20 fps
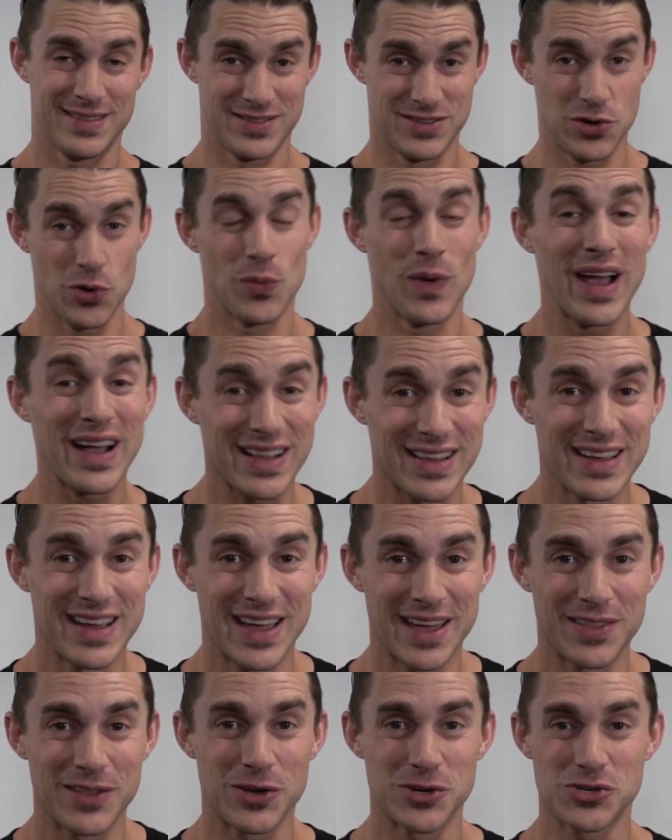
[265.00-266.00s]
directly
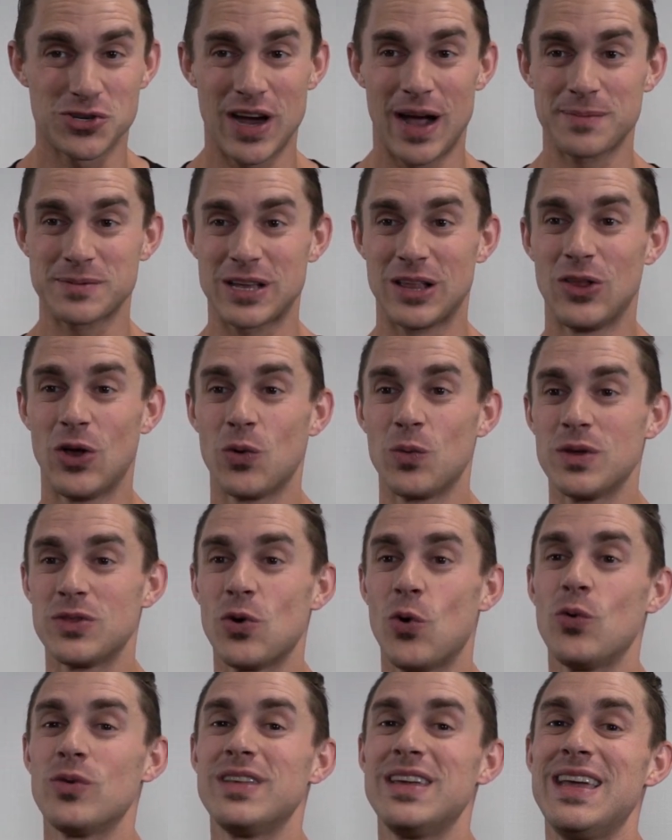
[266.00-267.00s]
hit those traps, along with
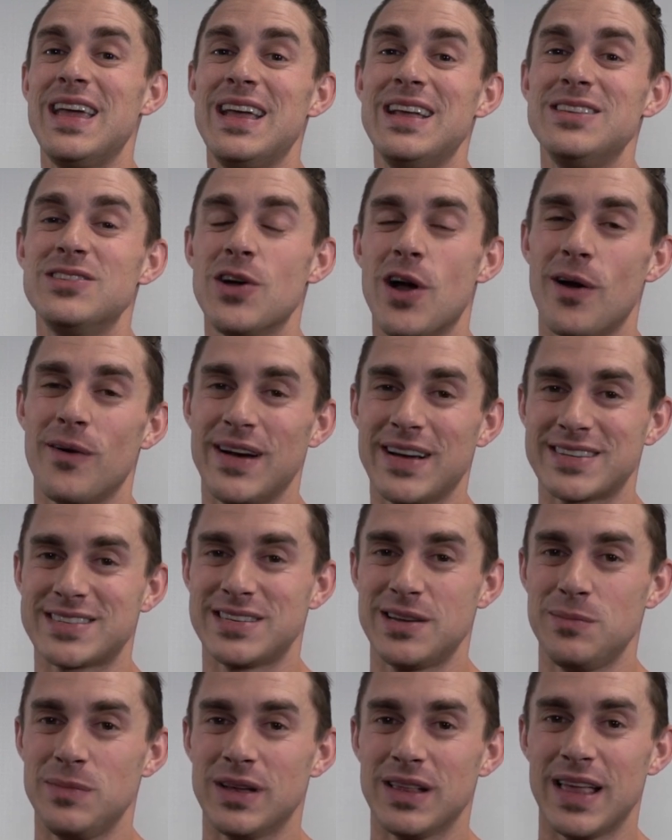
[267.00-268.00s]
all the indirect
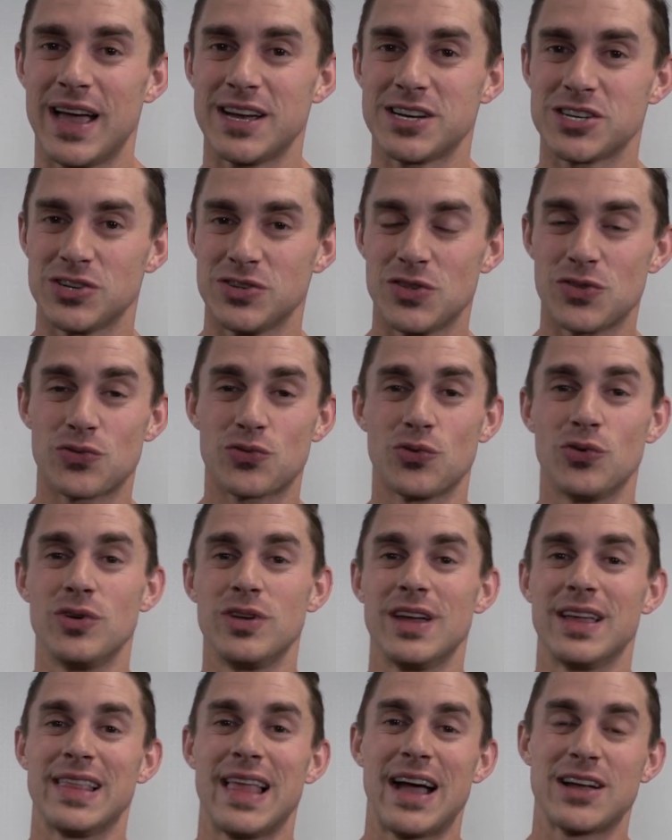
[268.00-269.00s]
stimulation through
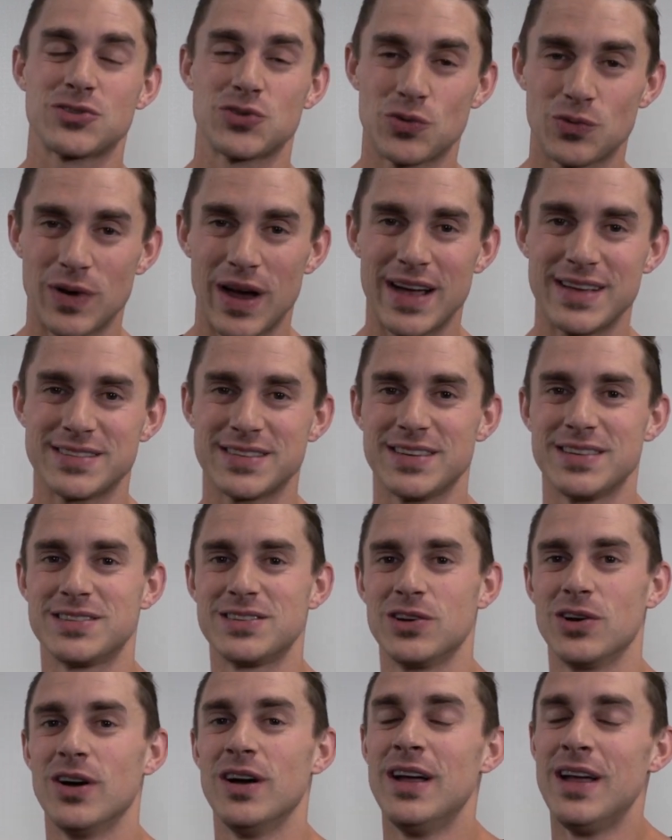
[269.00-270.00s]
your lateral raises,
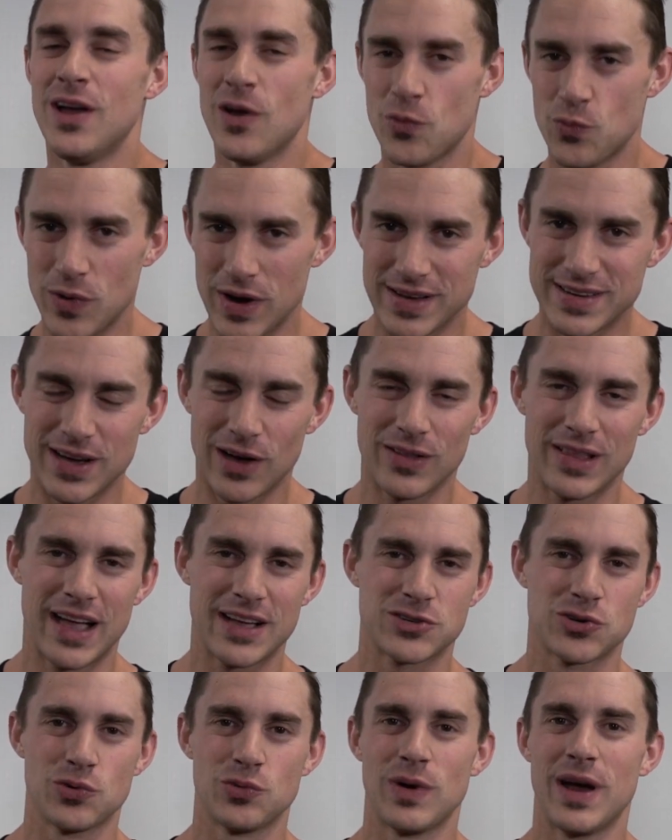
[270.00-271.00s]
your rear delt
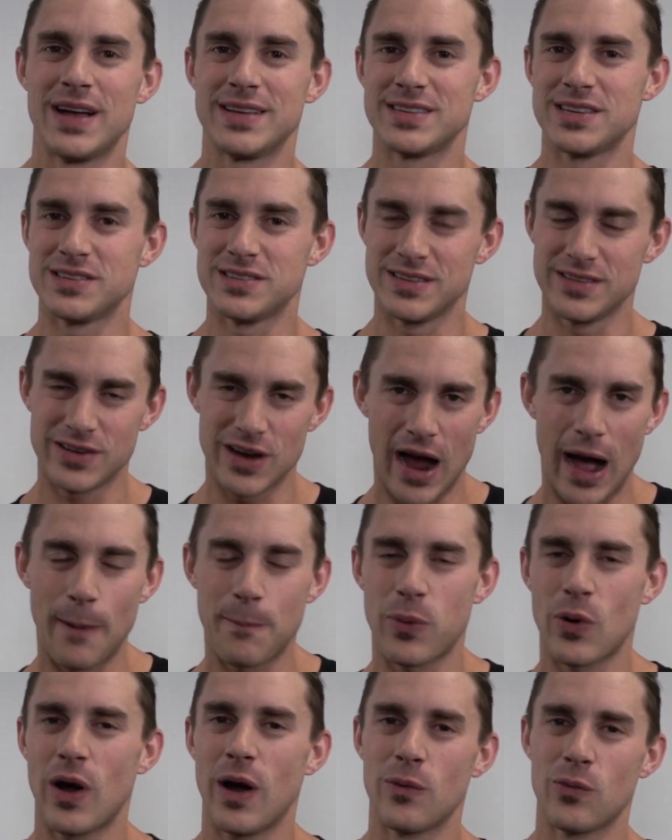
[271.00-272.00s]
lateral raises, and your
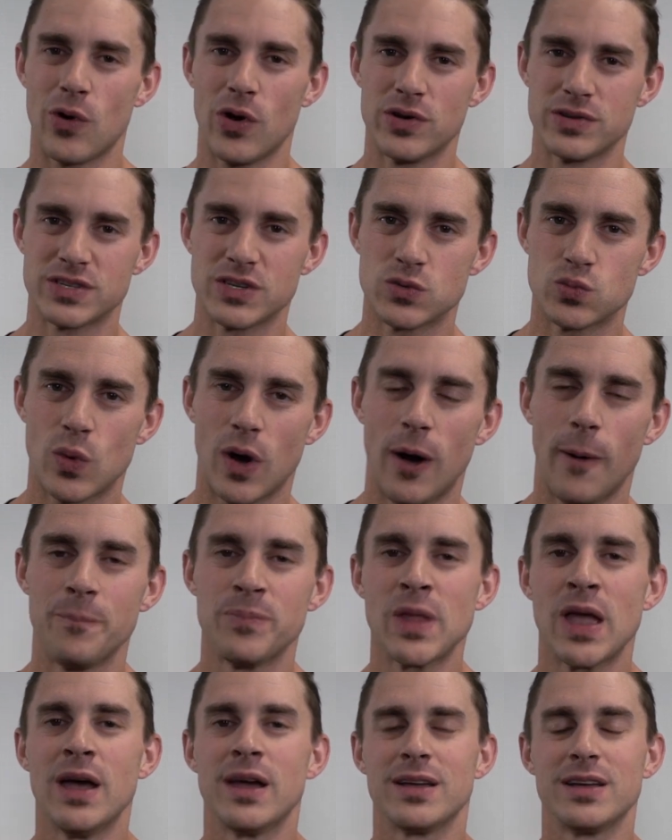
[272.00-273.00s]
upright rows as well.
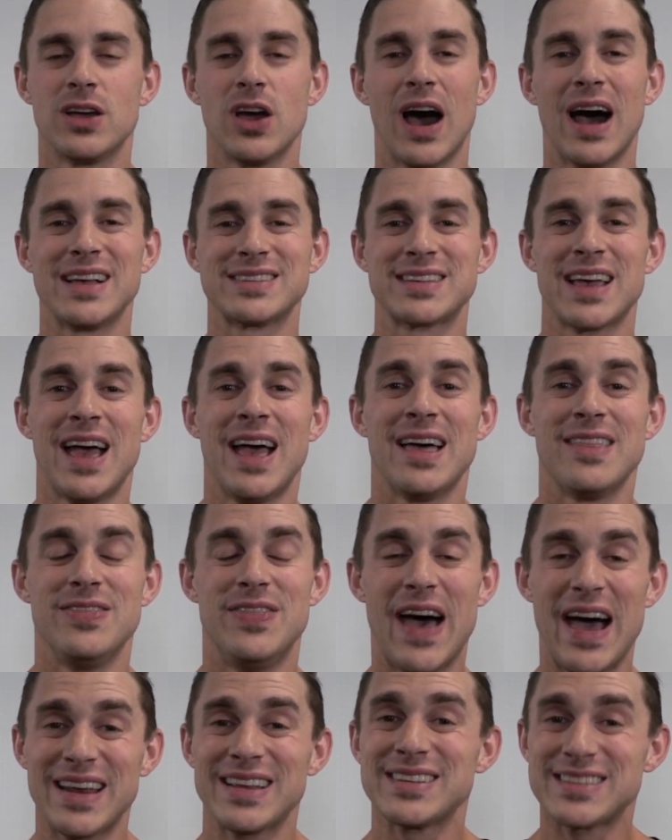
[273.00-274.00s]
And guys,
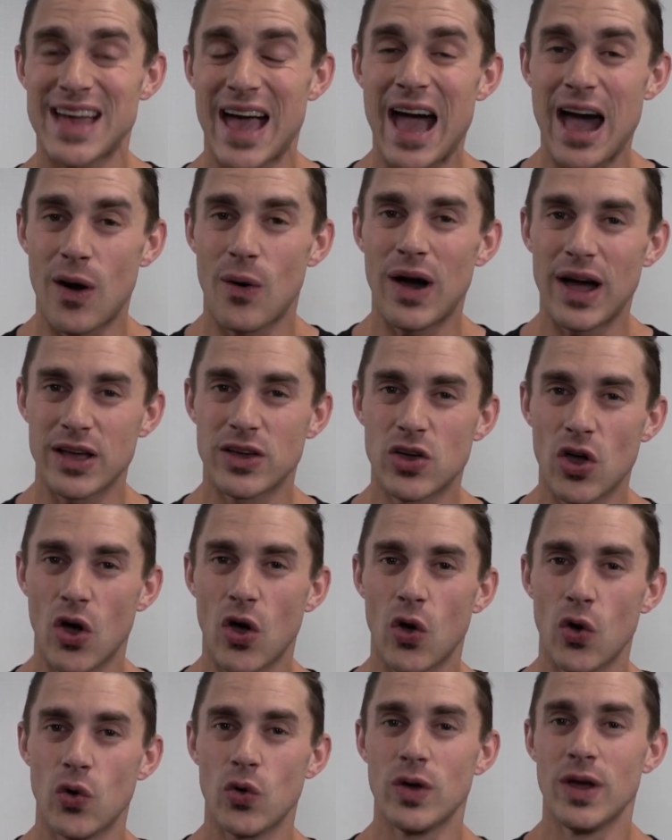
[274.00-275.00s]
that is how I
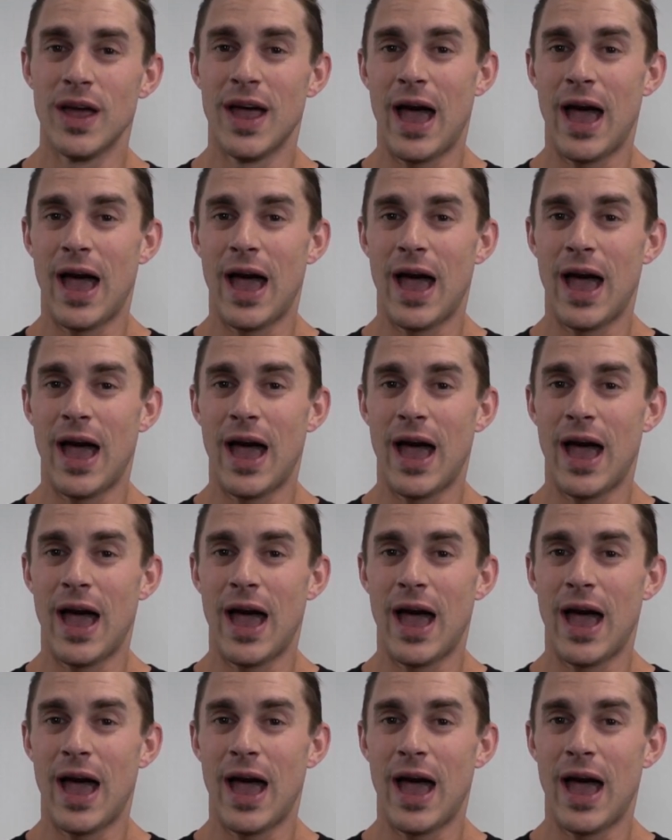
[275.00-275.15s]
go